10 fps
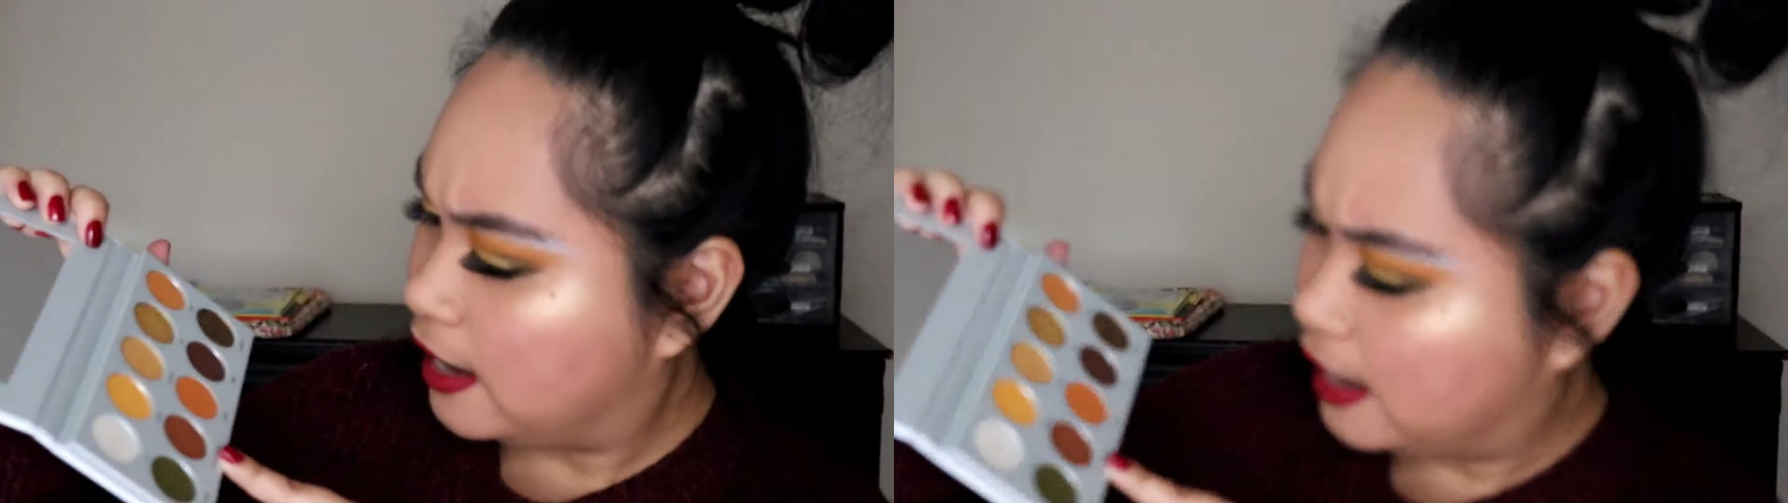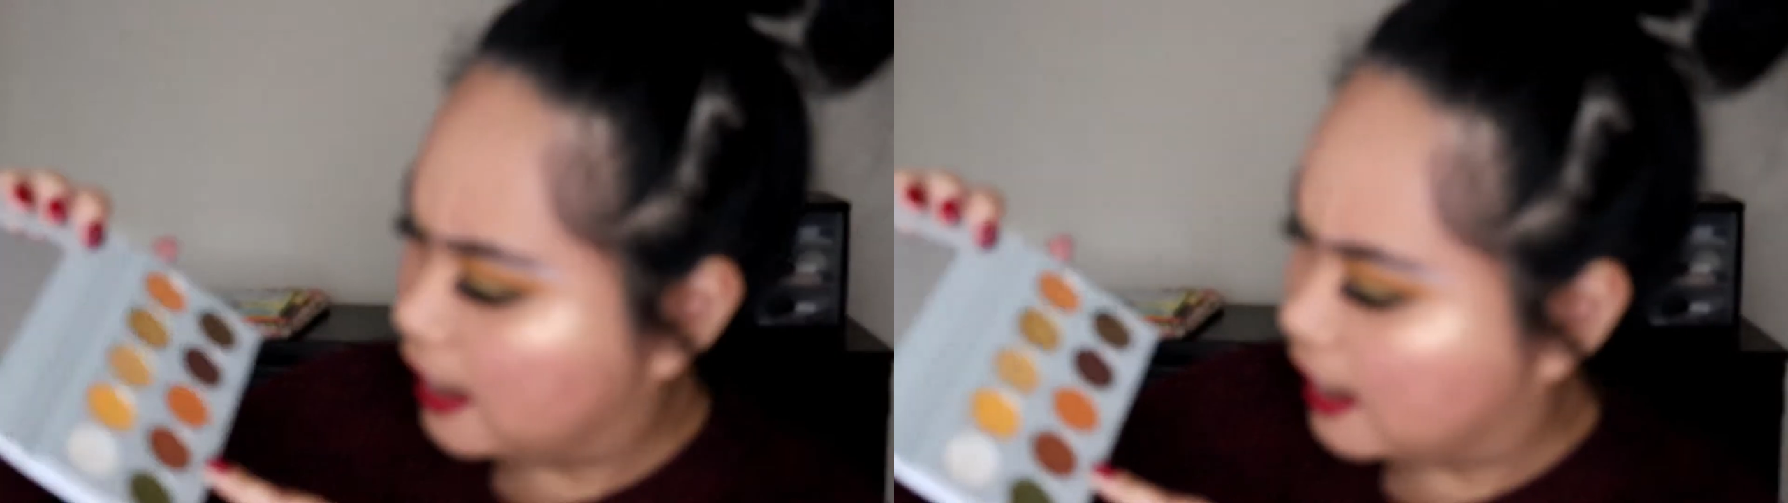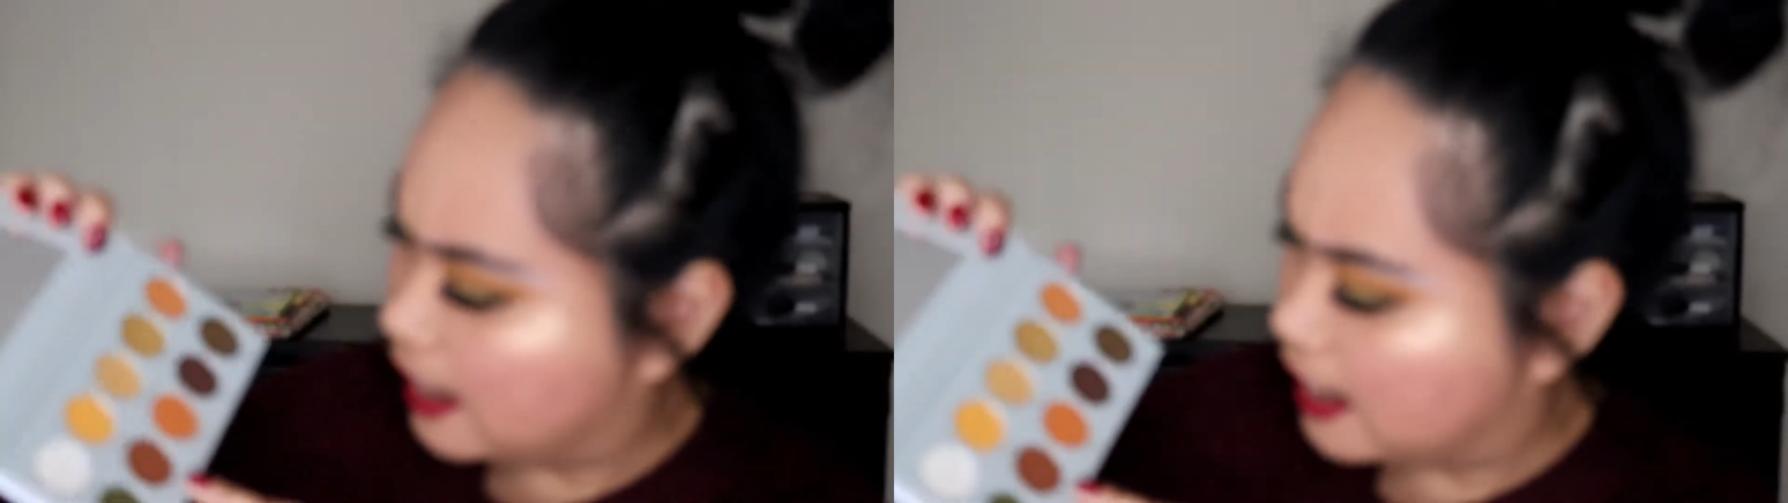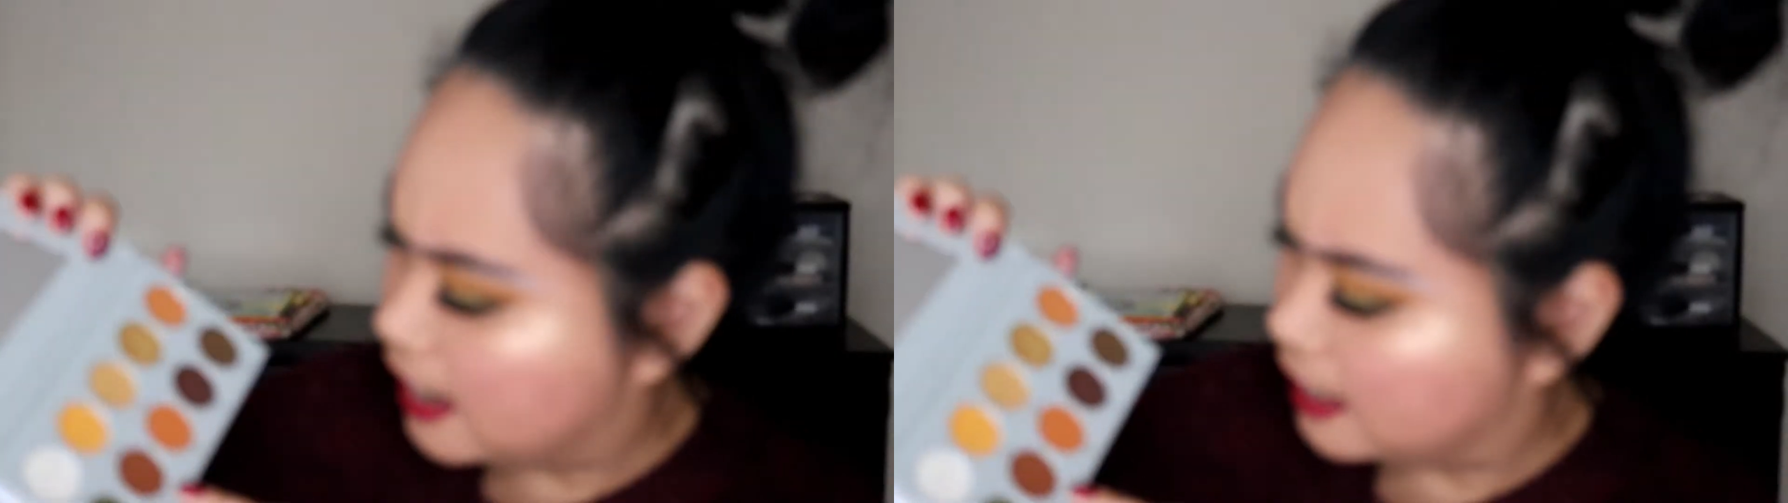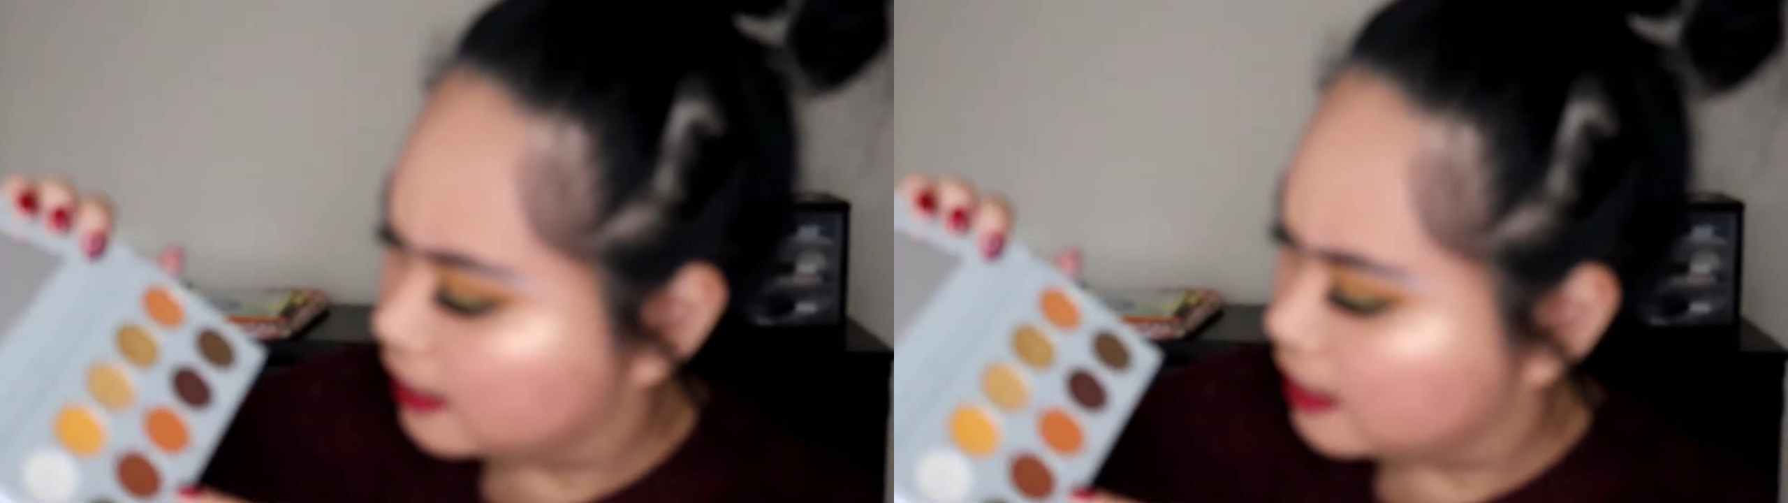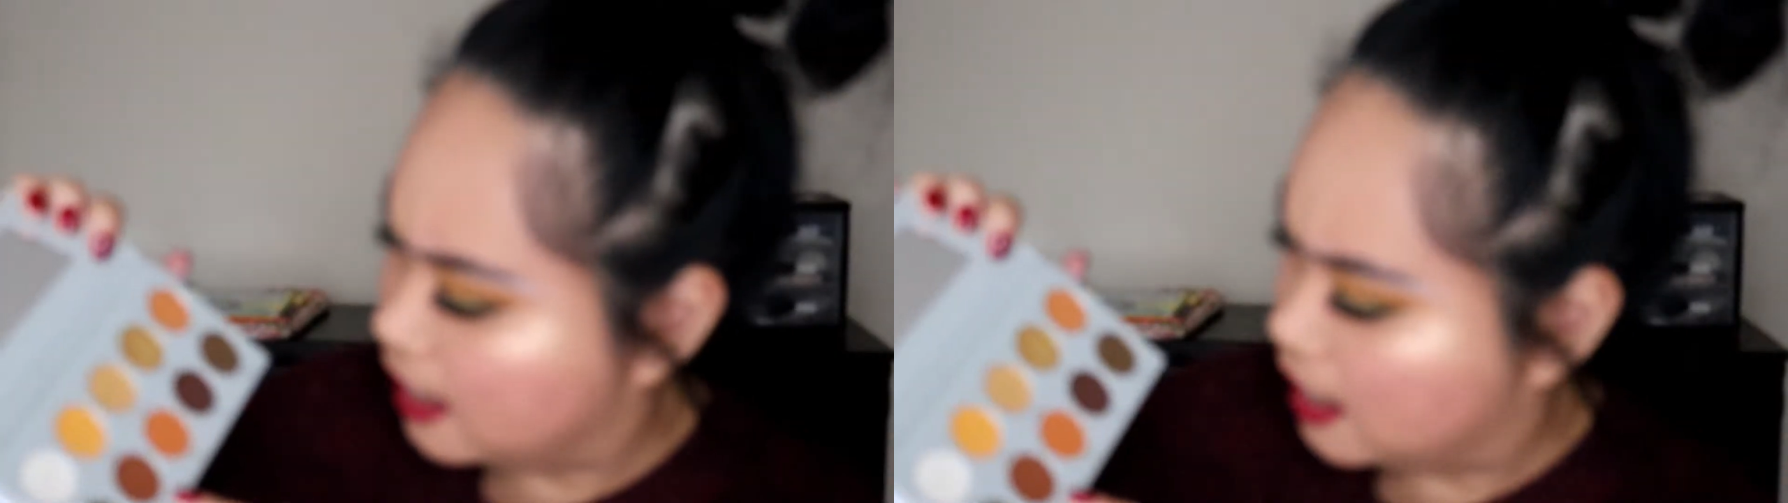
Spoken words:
and